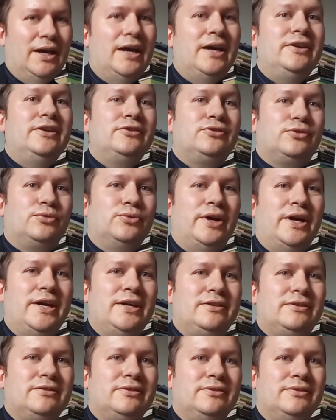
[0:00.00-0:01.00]
it's
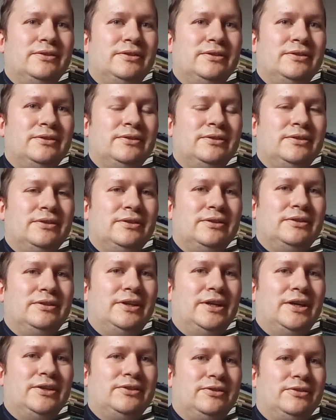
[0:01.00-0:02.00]
great
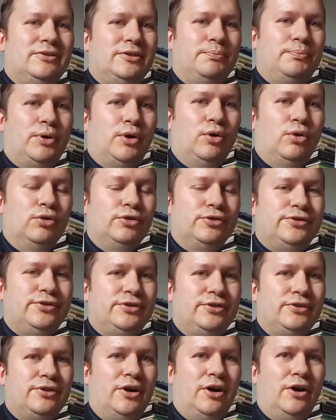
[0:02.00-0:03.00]
that the
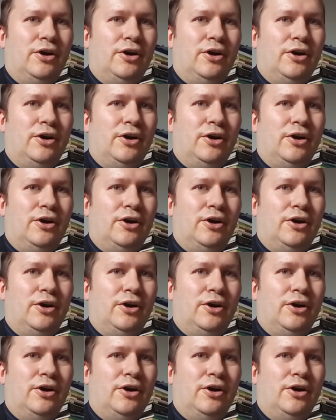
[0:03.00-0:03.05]
Poles